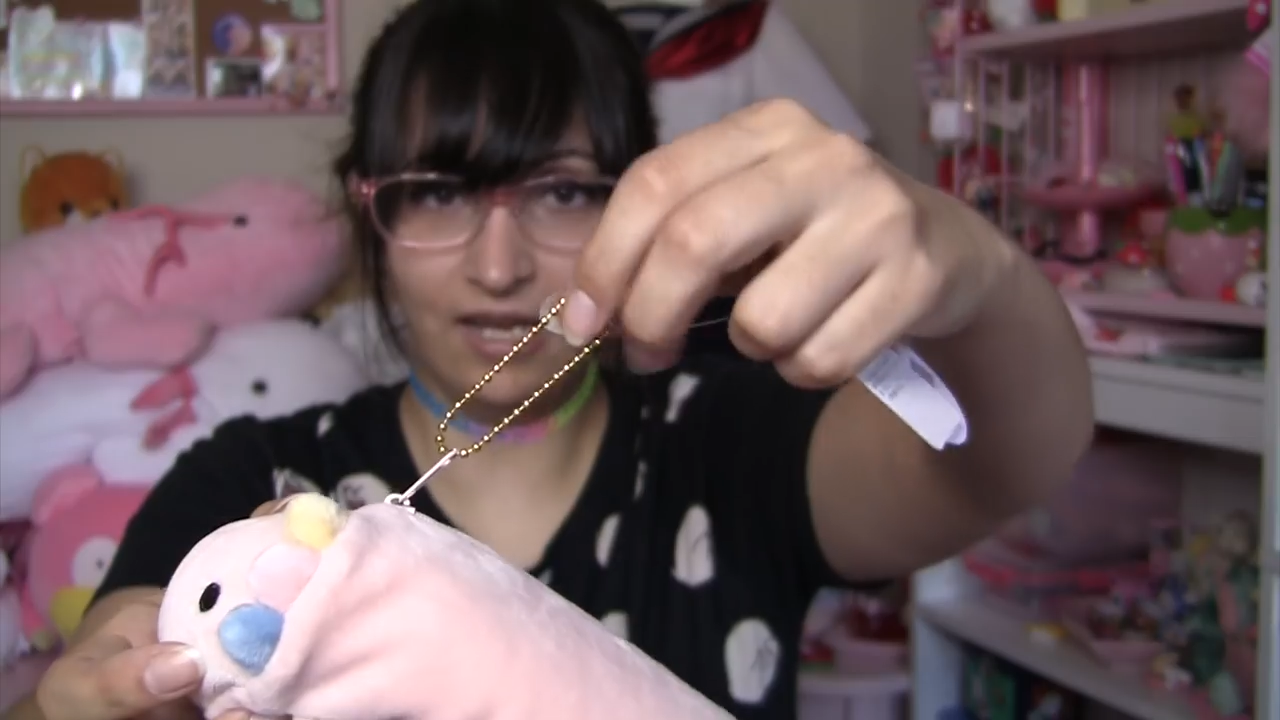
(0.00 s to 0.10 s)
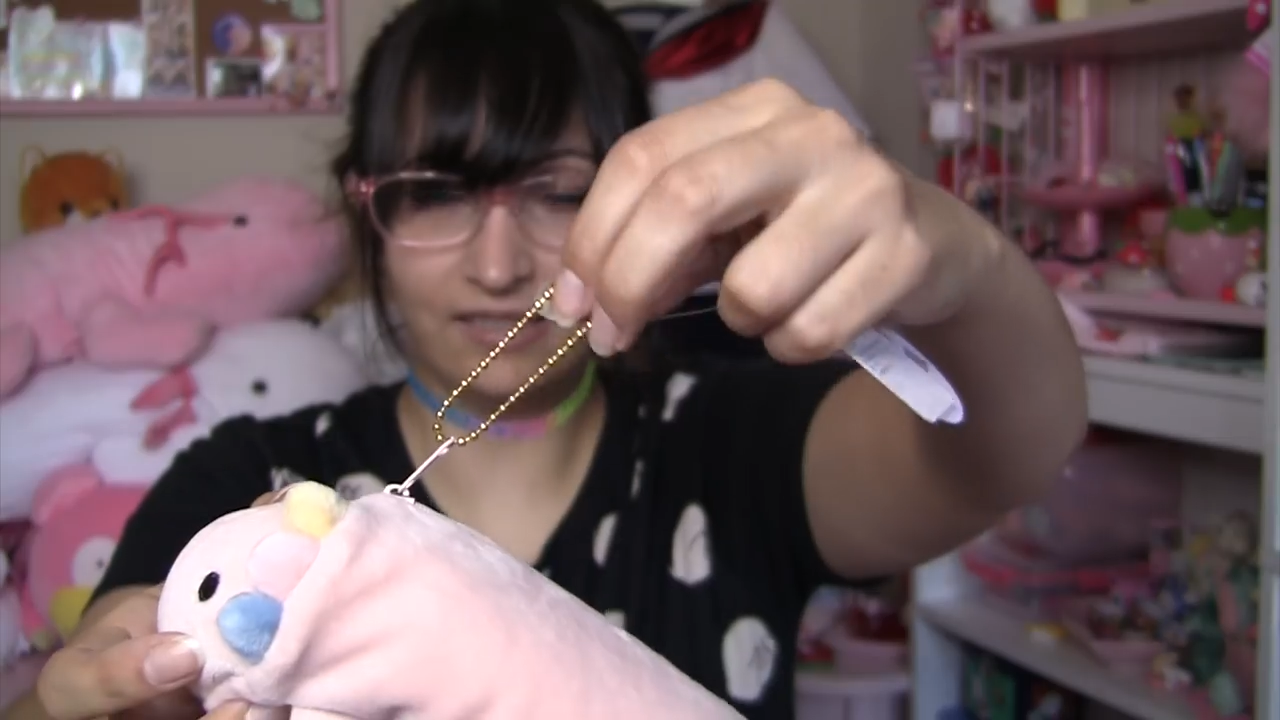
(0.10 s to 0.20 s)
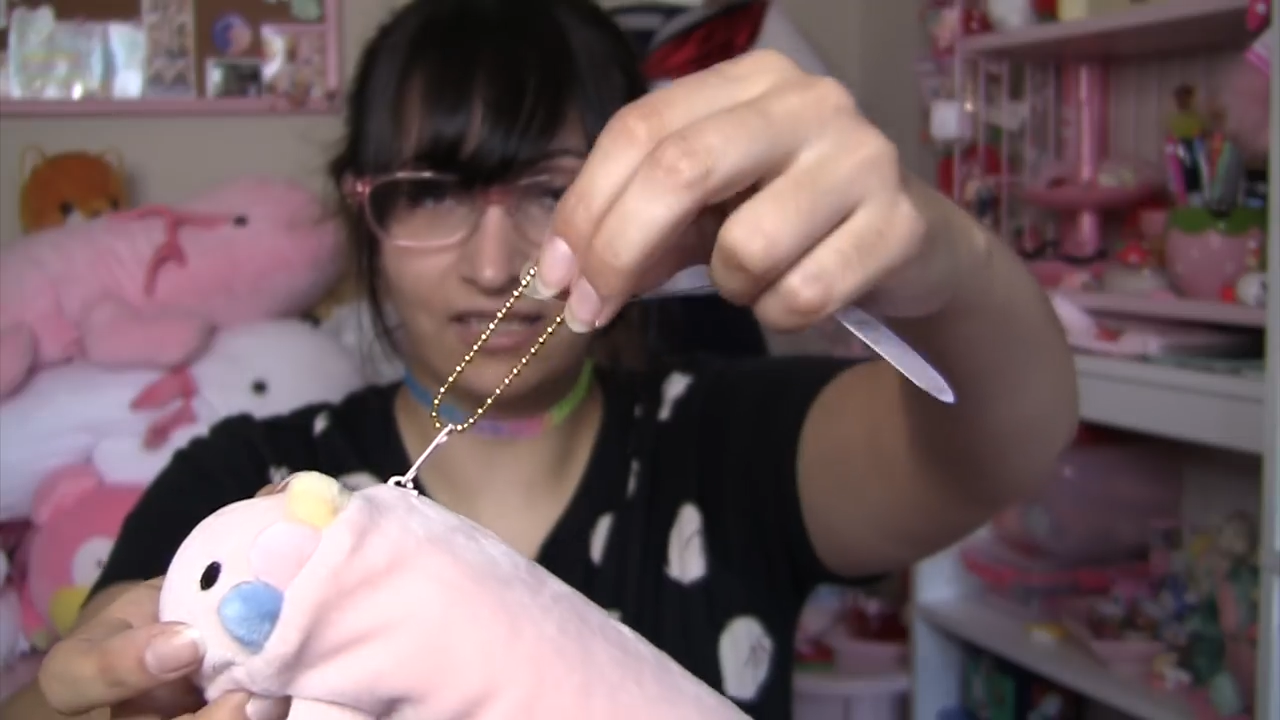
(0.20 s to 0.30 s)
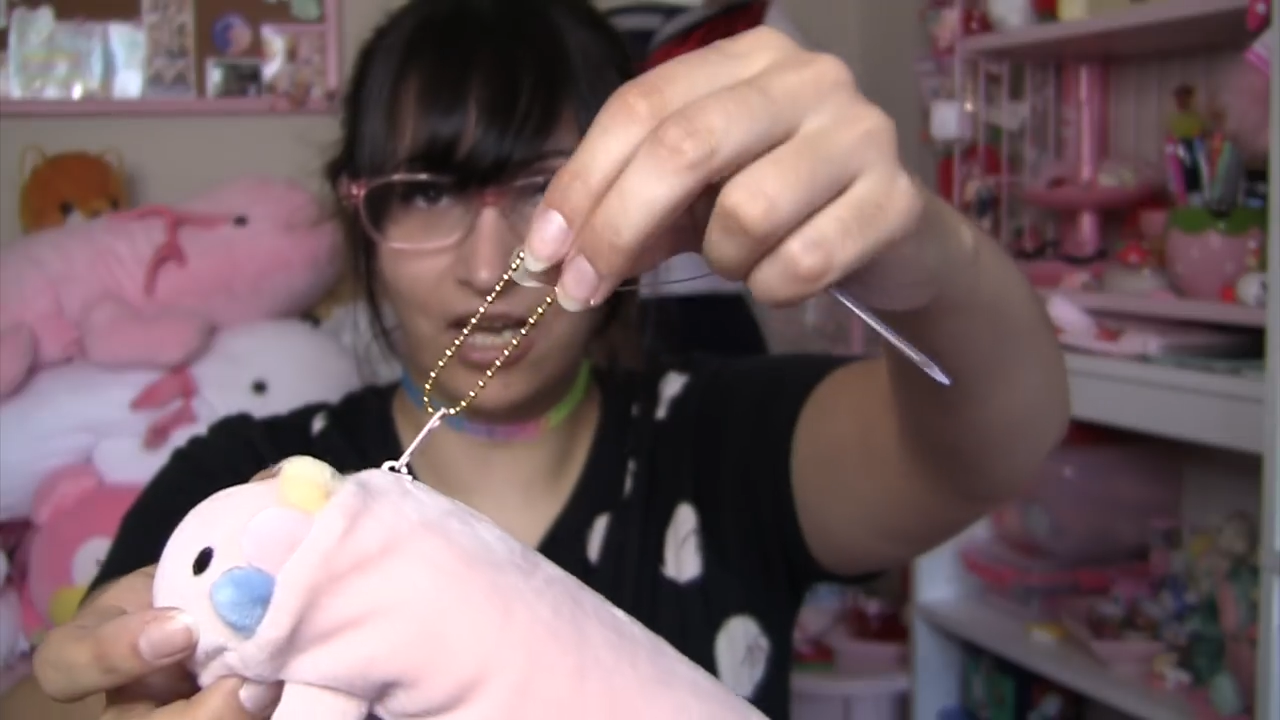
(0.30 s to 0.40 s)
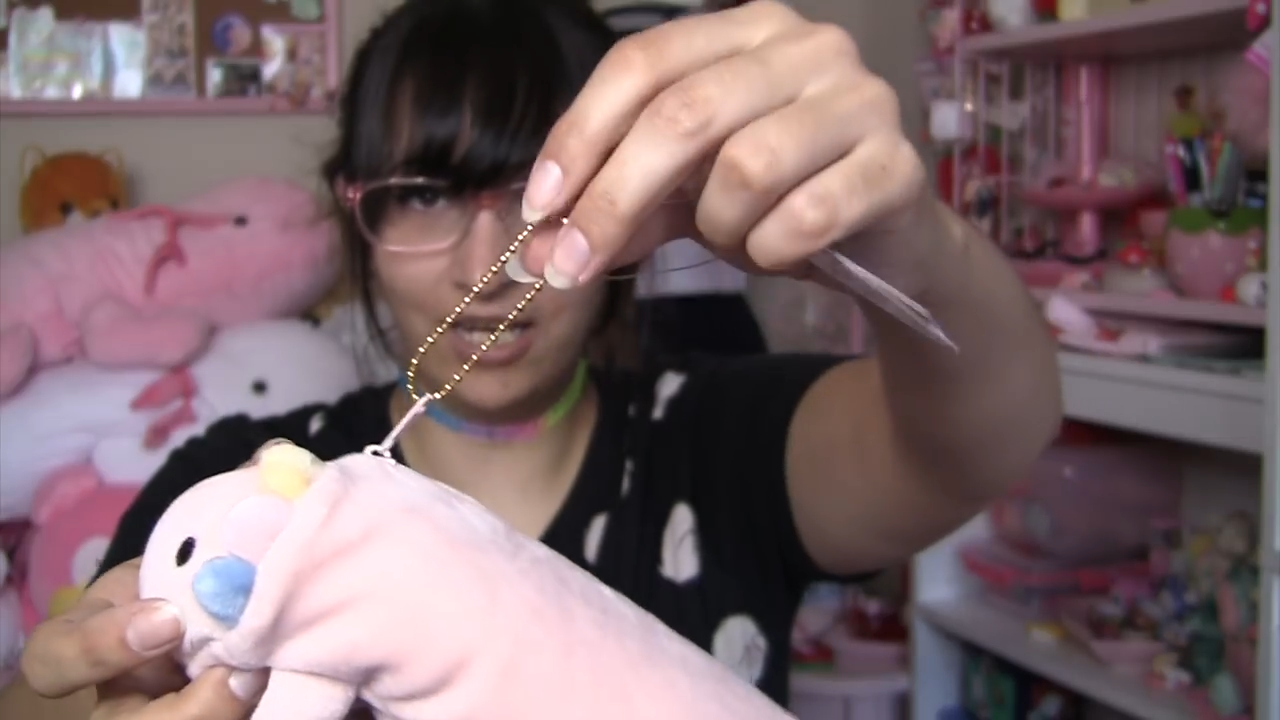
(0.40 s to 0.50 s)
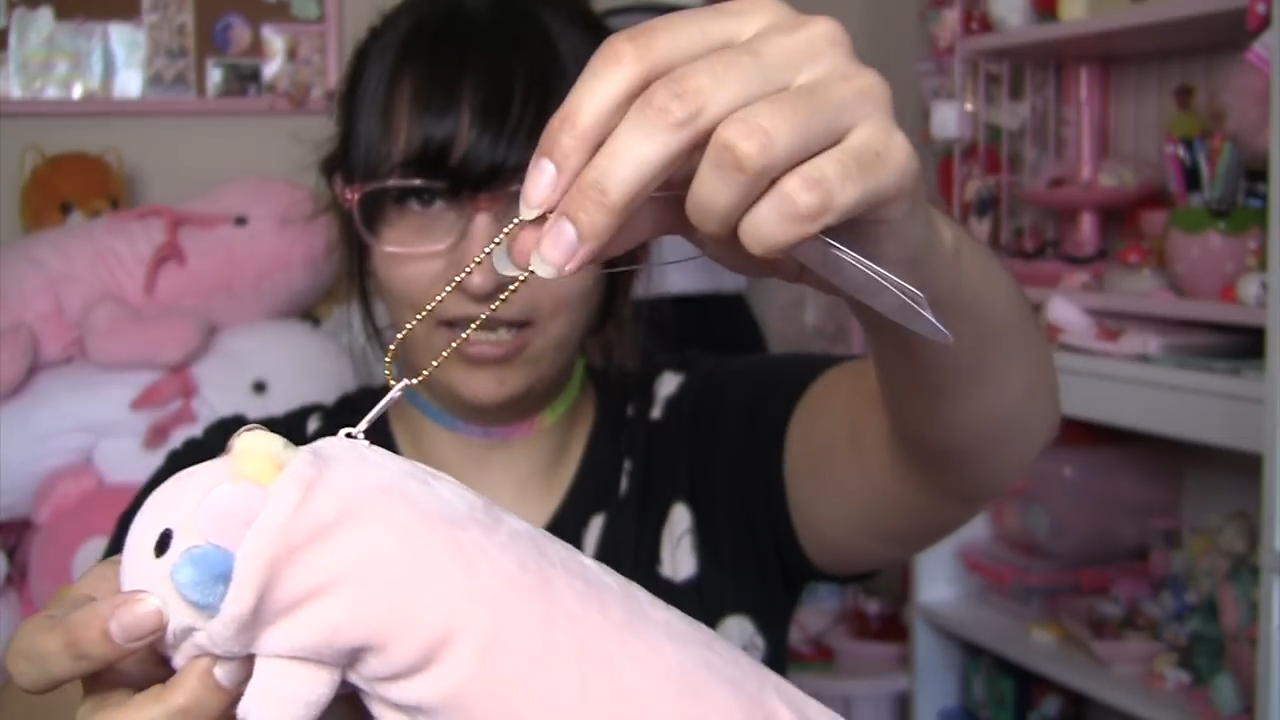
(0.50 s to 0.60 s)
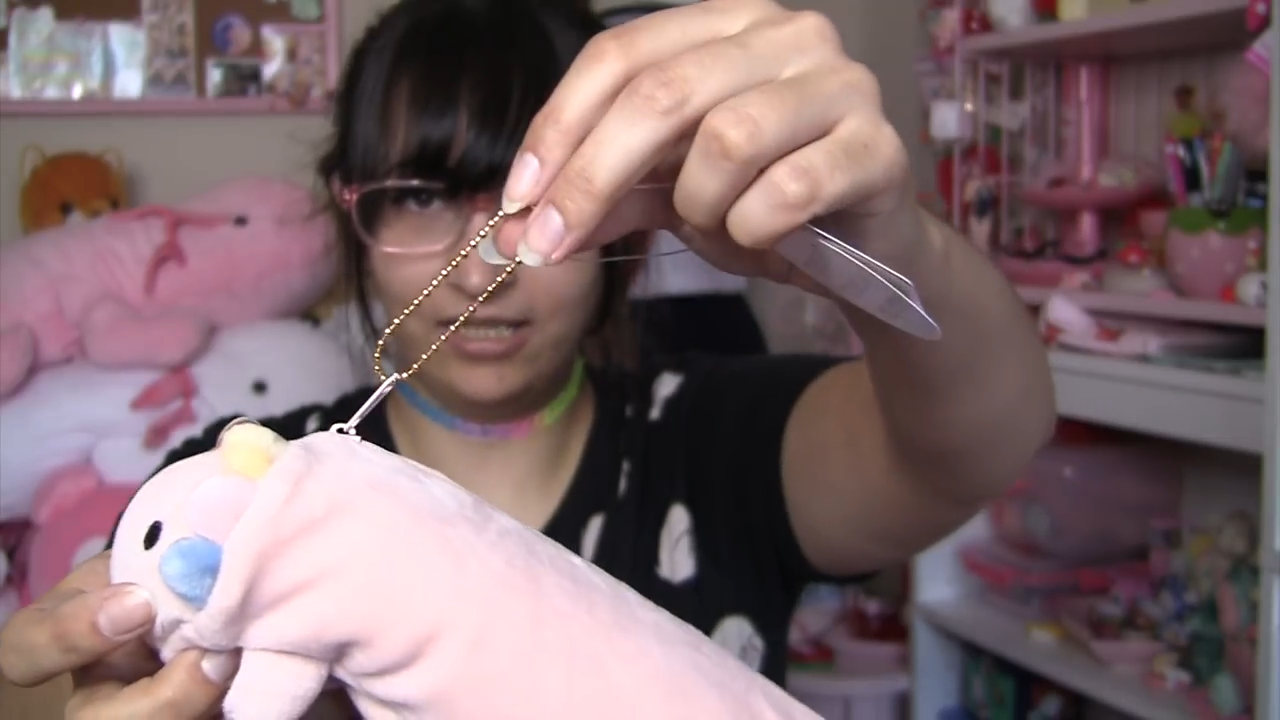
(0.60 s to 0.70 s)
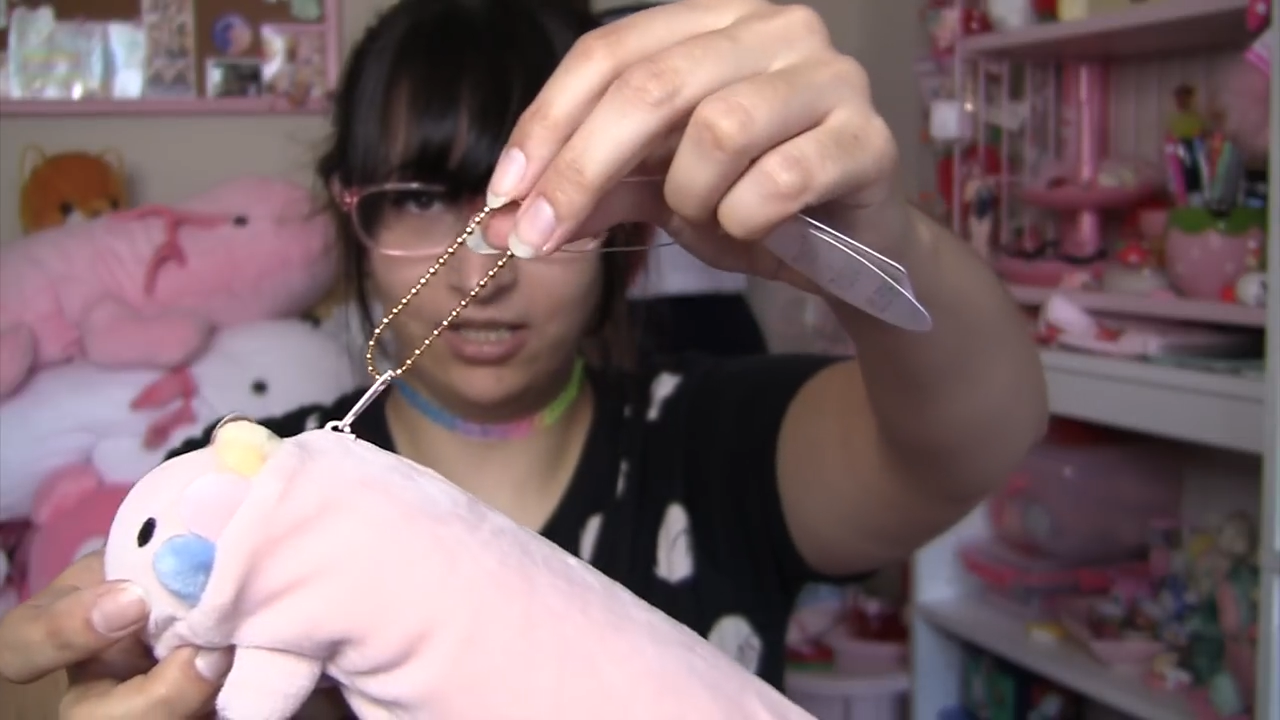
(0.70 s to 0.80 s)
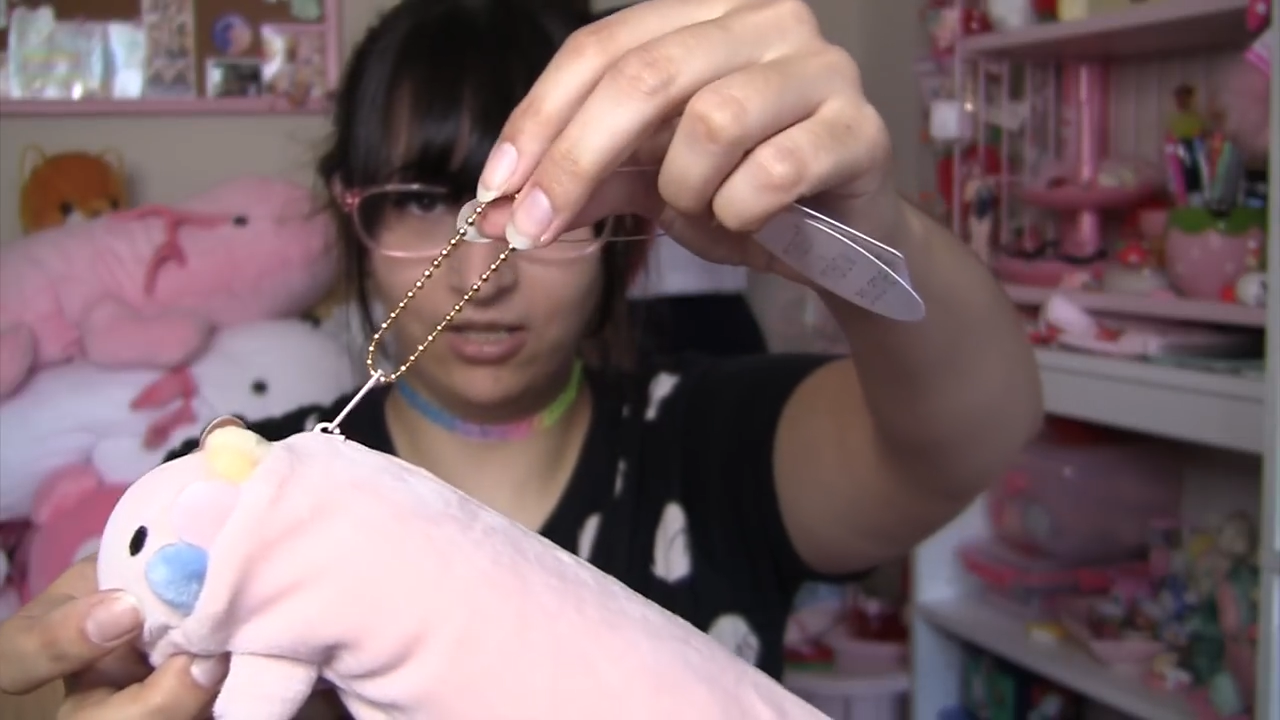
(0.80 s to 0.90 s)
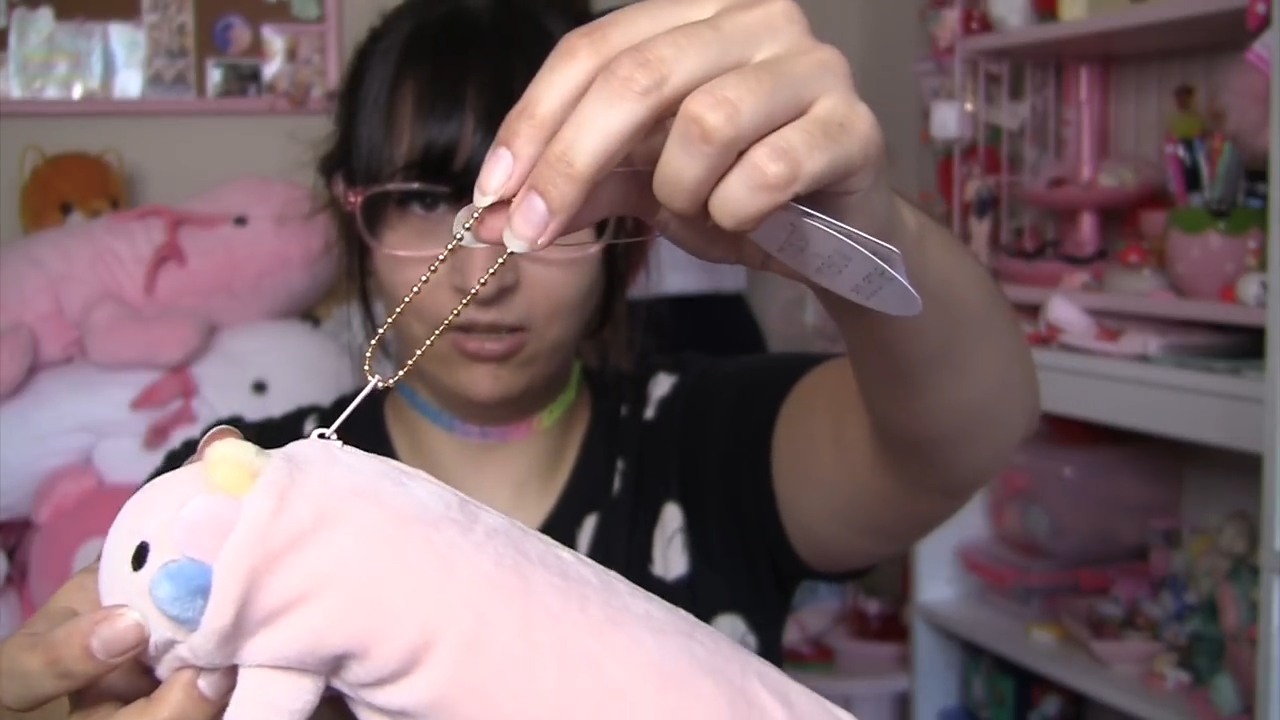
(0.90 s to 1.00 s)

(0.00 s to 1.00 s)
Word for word: It's got a